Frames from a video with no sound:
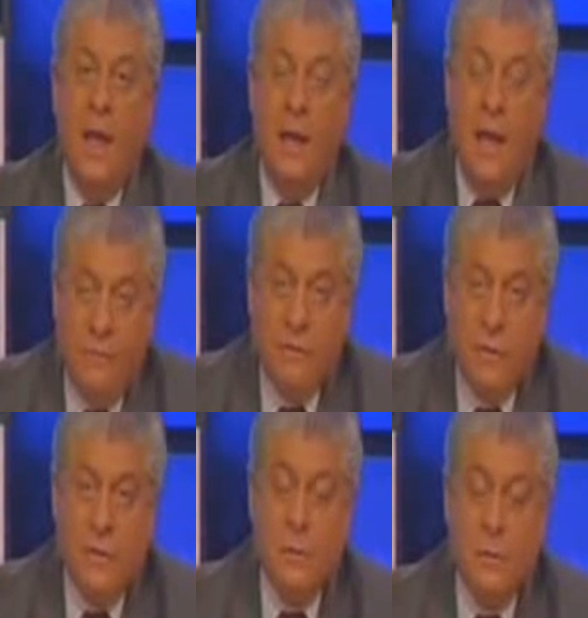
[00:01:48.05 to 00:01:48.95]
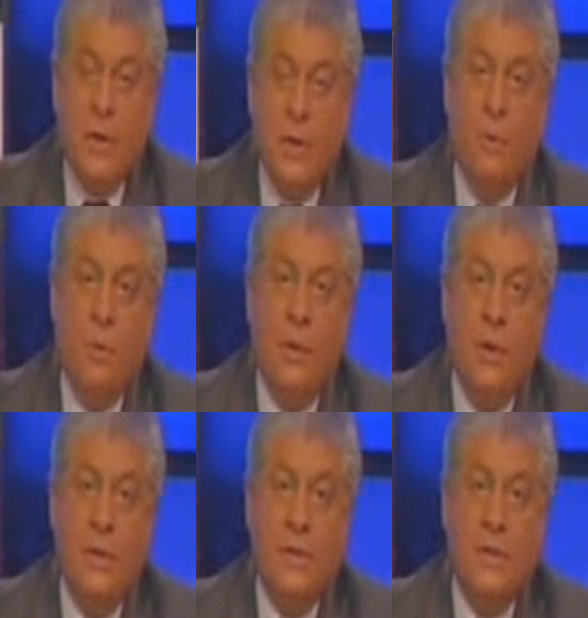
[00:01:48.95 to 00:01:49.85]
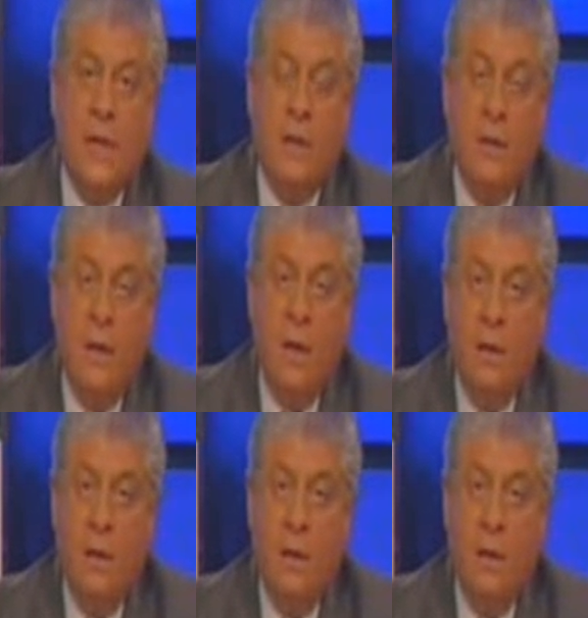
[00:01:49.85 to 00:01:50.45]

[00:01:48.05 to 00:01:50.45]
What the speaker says: and after the Supreme Court had said